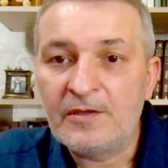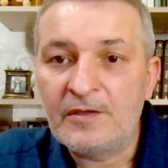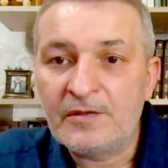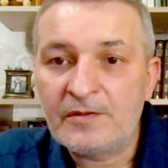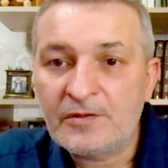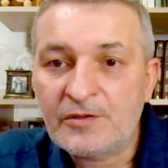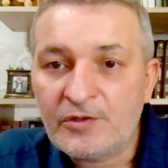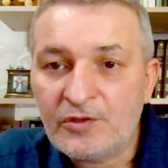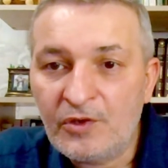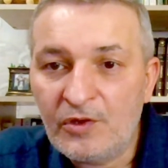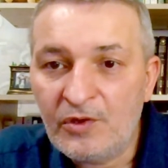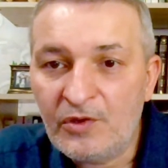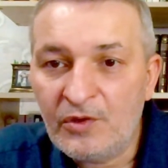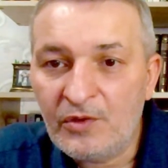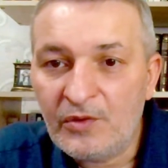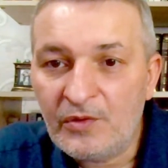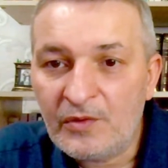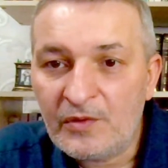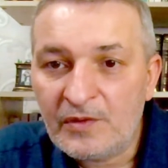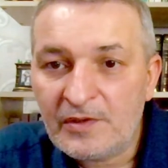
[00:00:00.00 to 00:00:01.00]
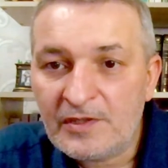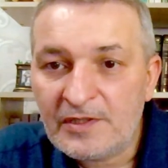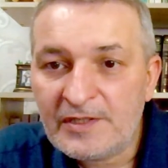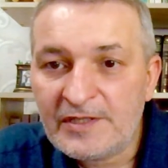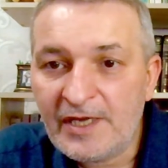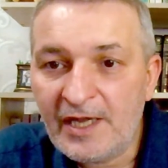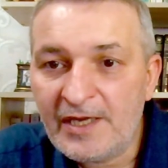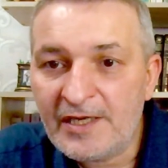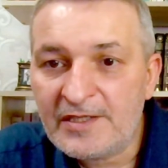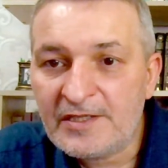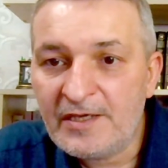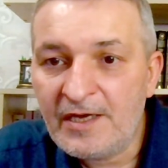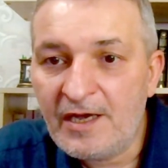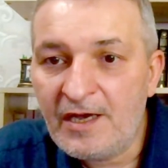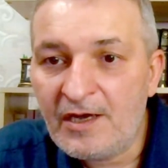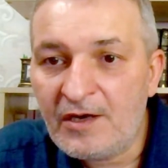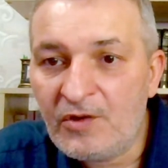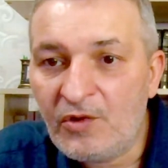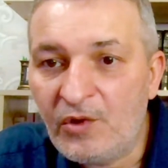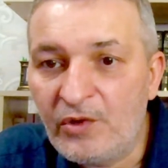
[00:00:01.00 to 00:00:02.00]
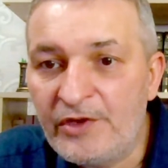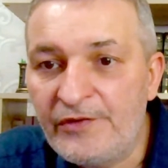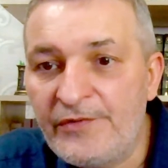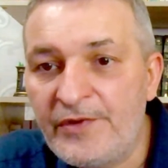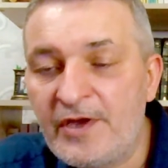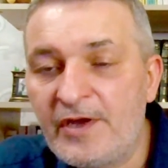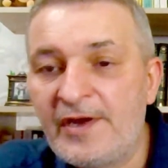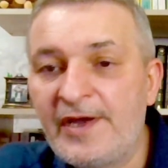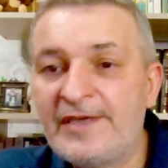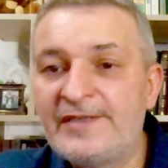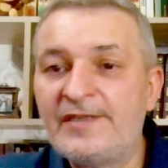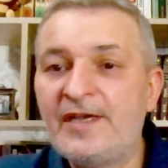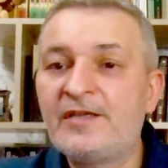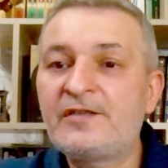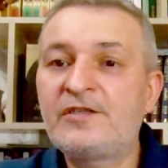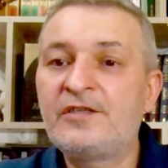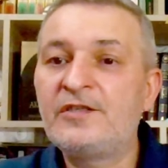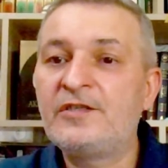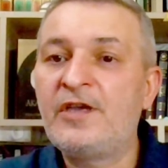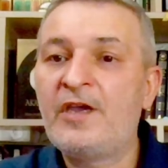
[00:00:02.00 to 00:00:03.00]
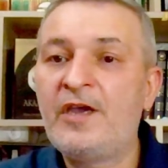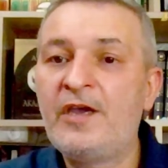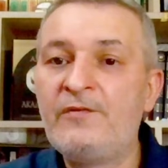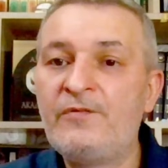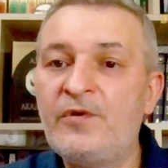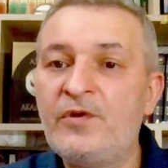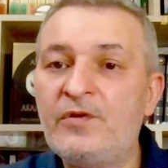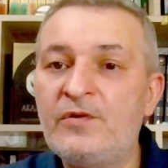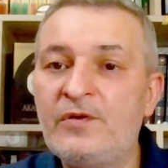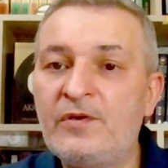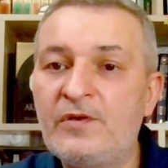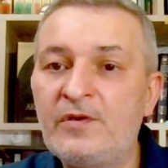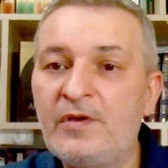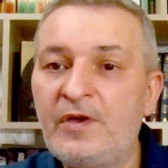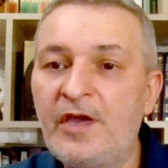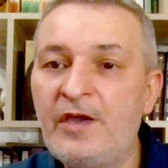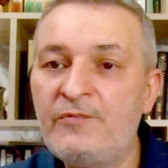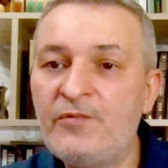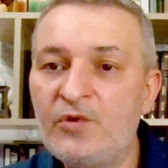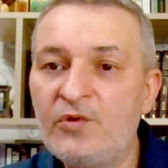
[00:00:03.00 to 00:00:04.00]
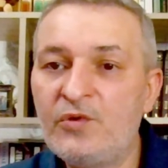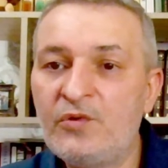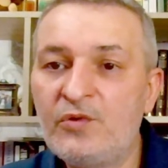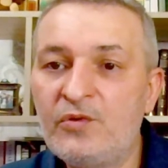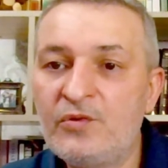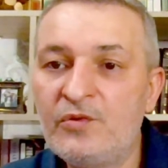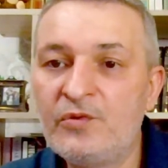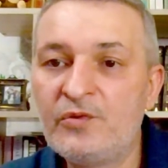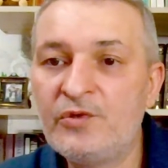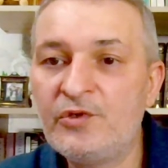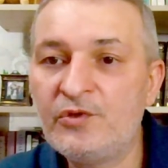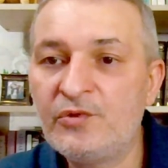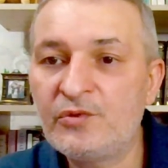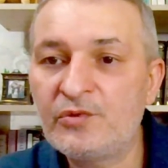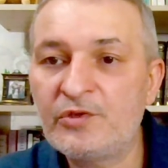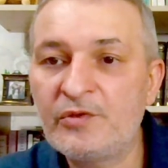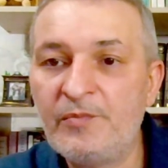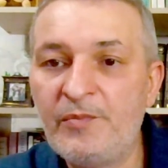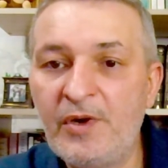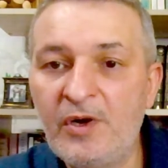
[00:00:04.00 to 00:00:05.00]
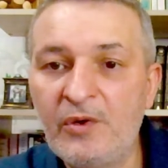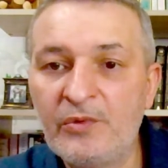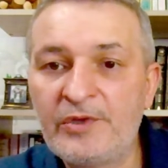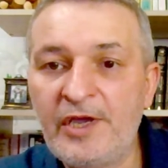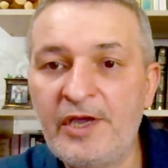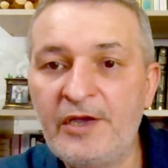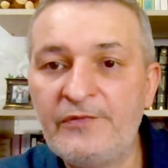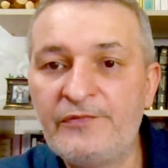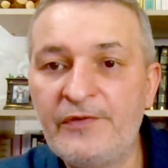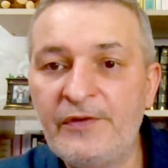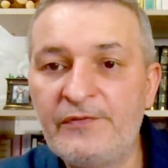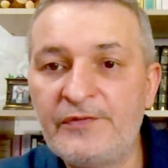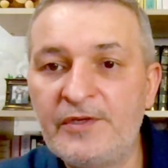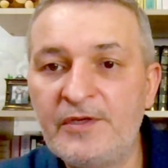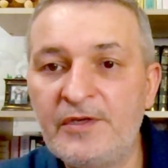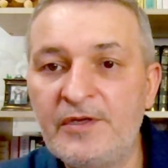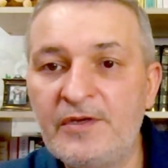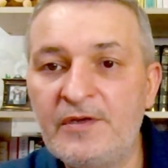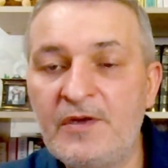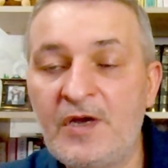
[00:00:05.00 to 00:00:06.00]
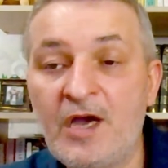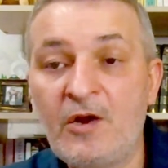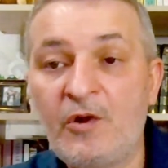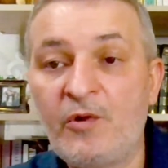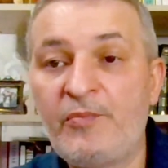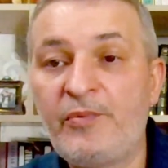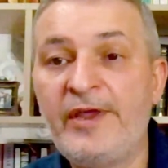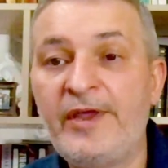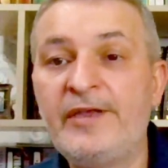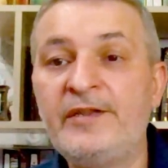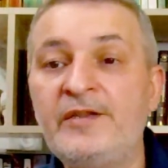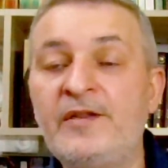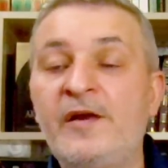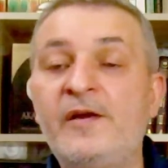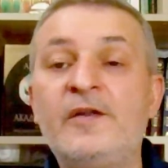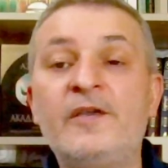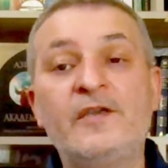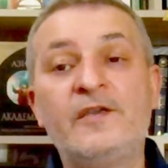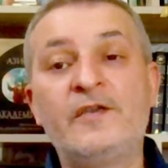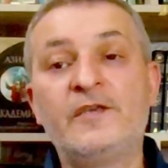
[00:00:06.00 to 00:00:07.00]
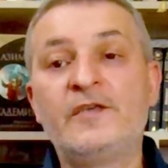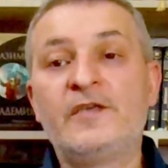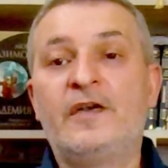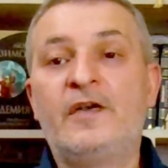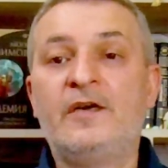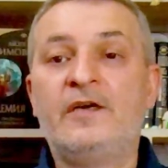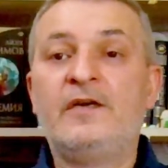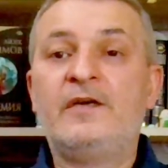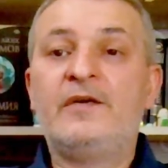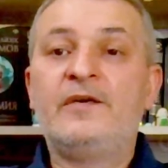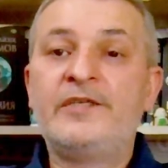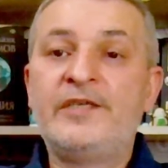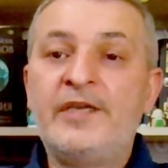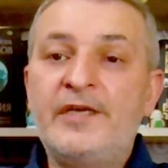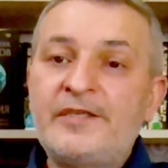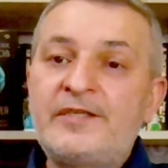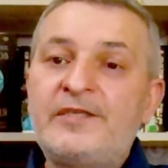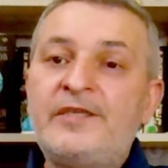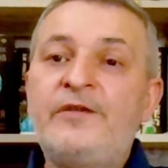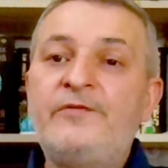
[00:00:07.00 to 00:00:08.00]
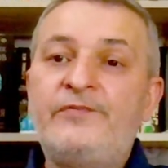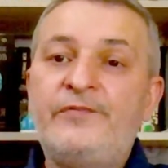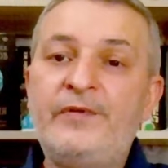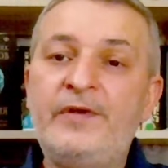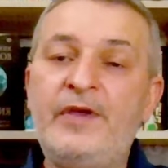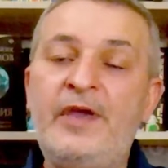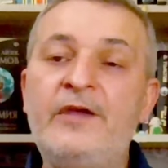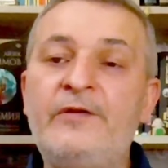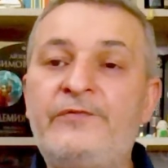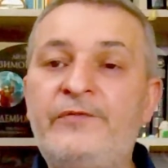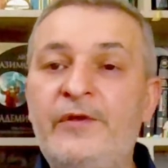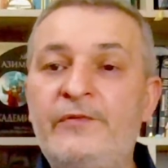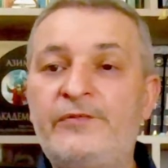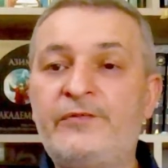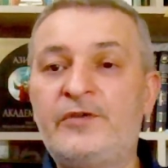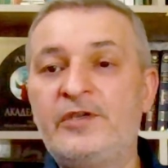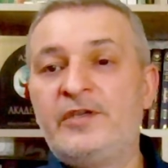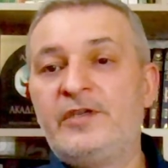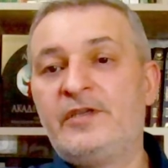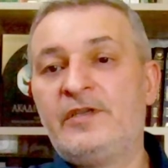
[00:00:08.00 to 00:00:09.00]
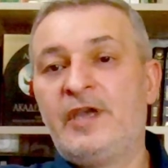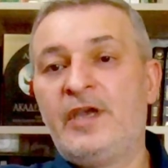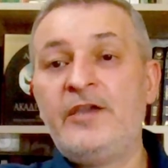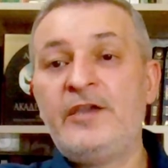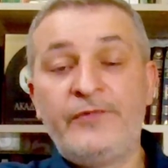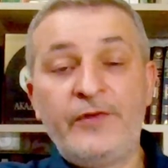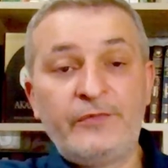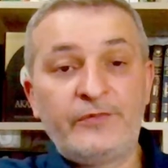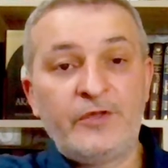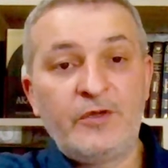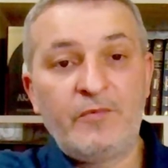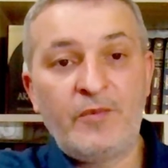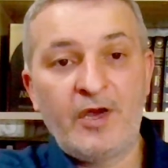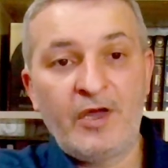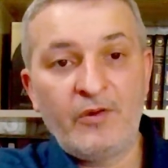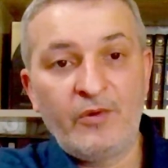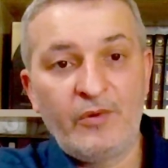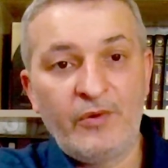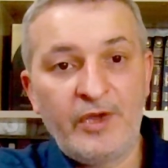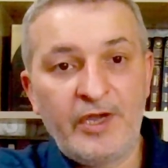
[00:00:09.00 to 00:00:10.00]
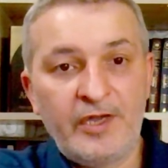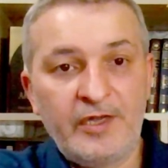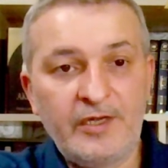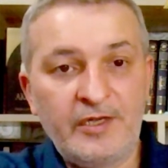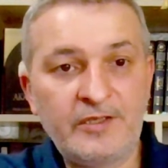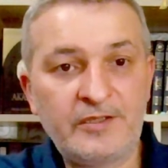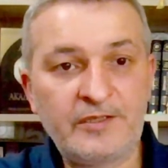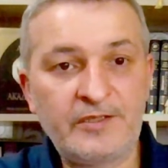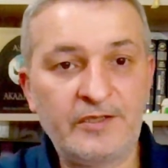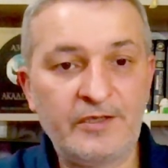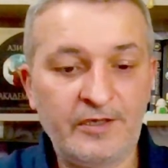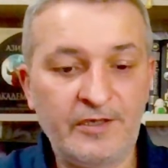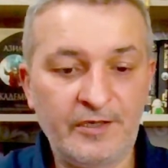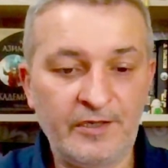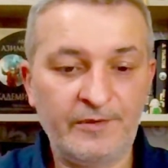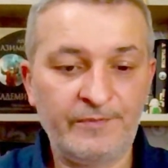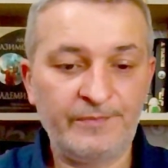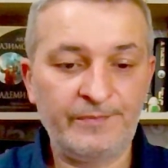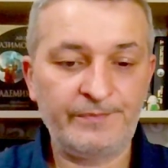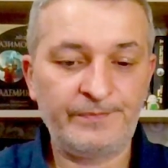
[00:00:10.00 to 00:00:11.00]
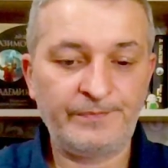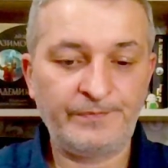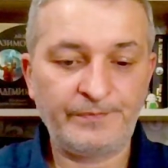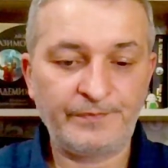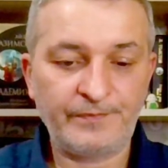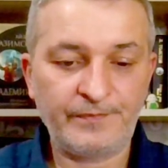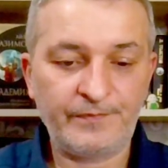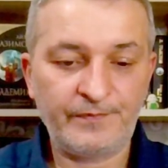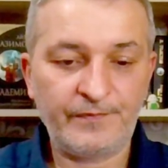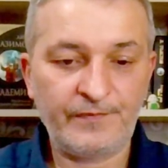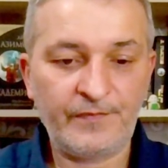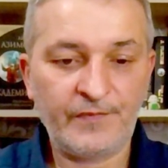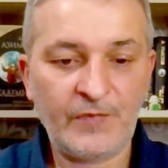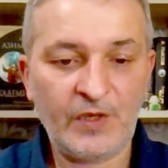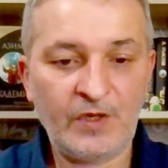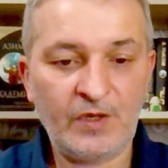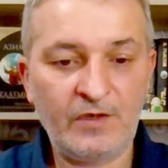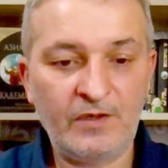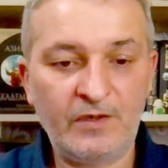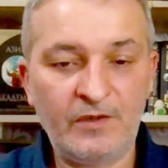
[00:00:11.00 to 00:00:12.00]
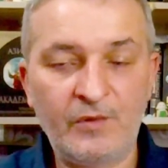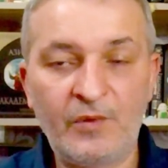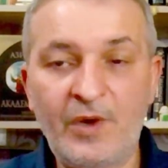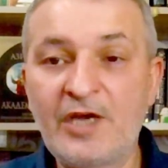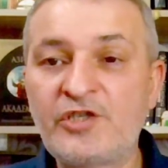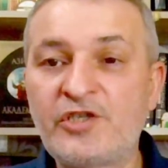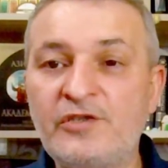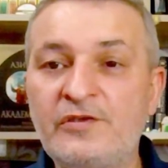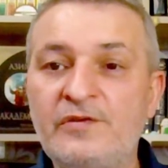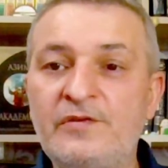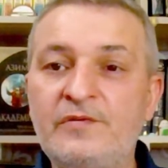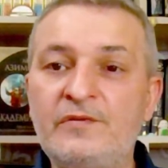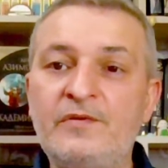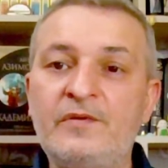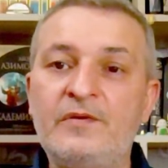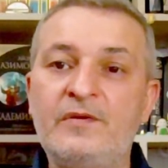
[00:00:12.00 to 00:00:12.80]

So Salazar Oliveira is asking, have you news about A-50 aeroplane? Yes, A-50 by the way is a Russian